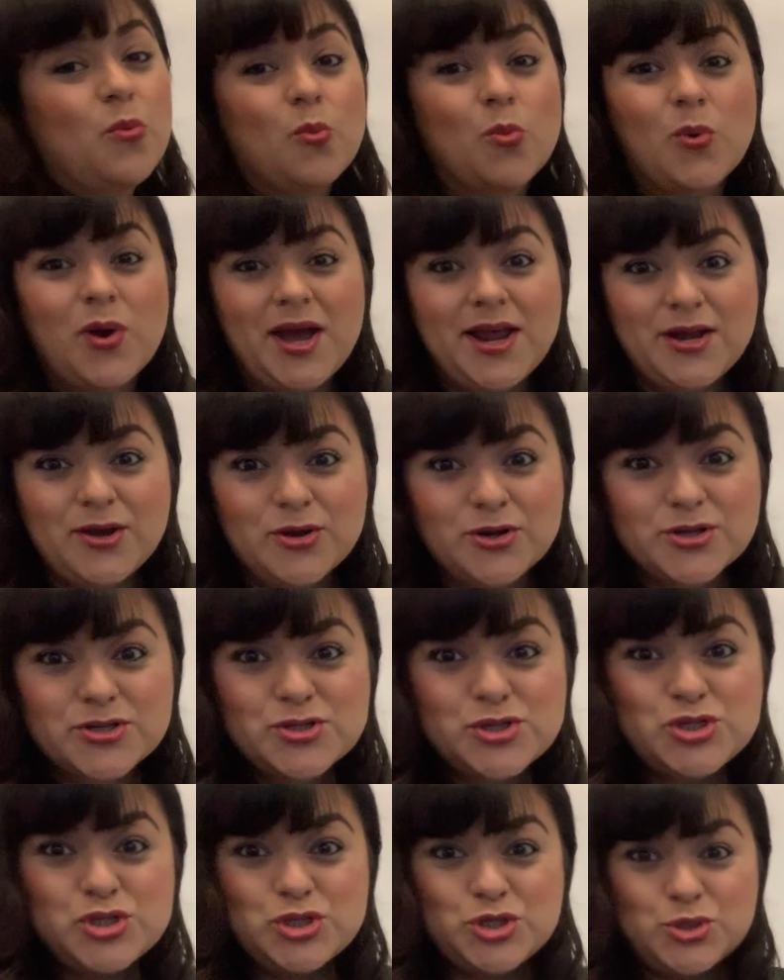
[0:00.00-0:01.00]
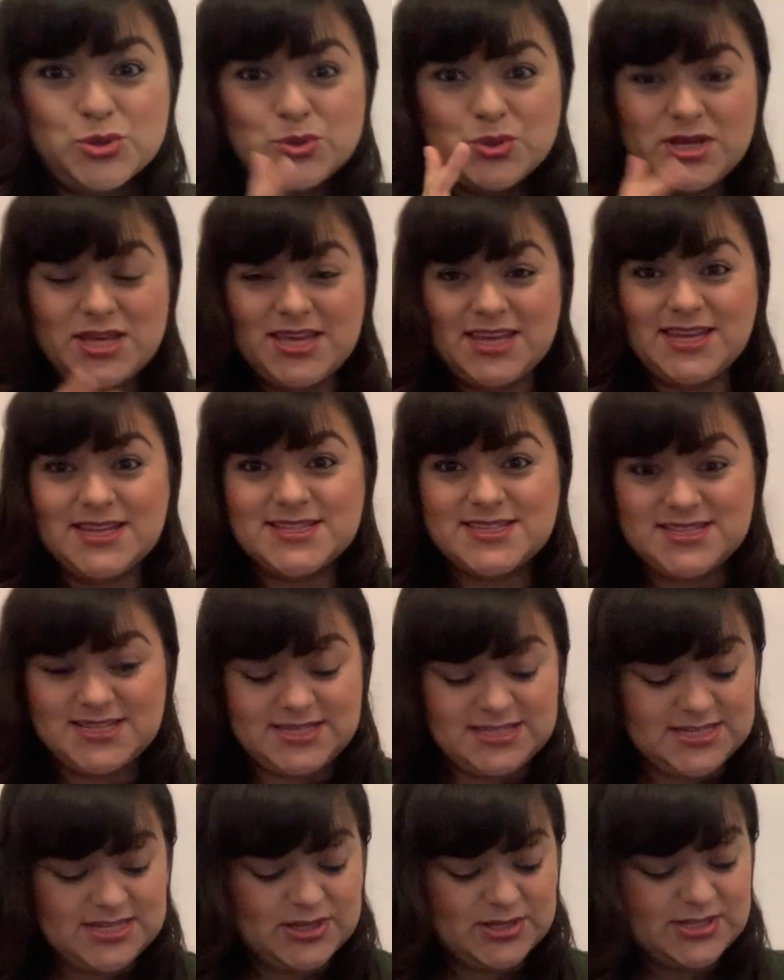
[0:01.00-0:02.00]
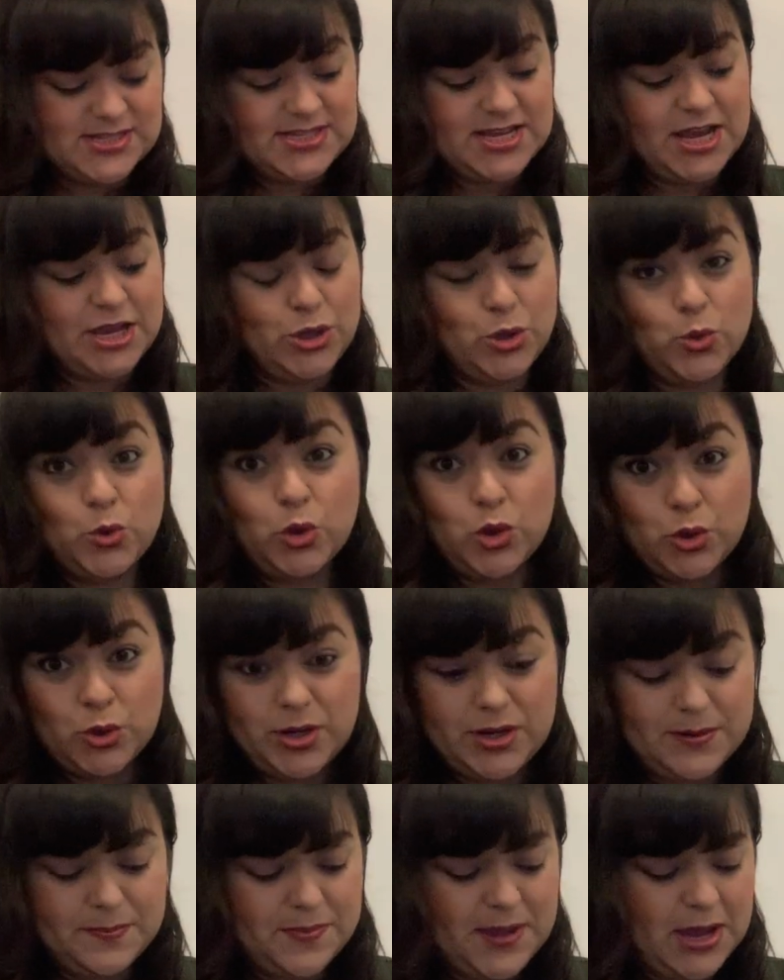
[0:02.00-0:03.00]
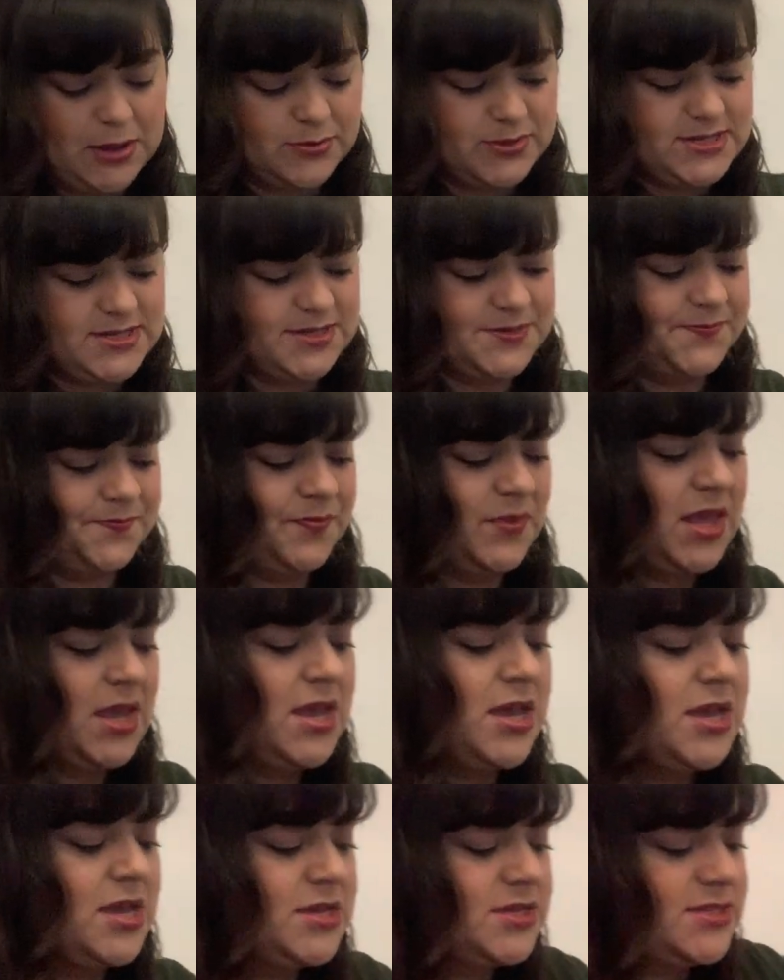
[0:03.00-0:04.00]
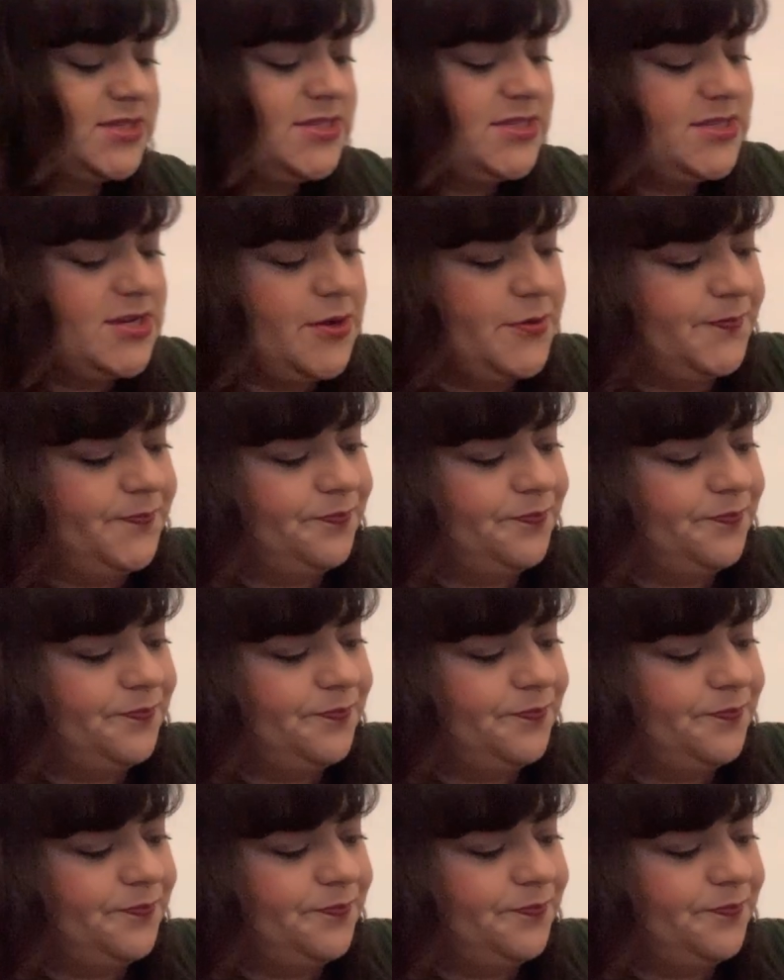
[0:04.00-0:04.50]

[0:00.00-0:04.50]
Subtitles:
1 or 2 key details that you heard about. So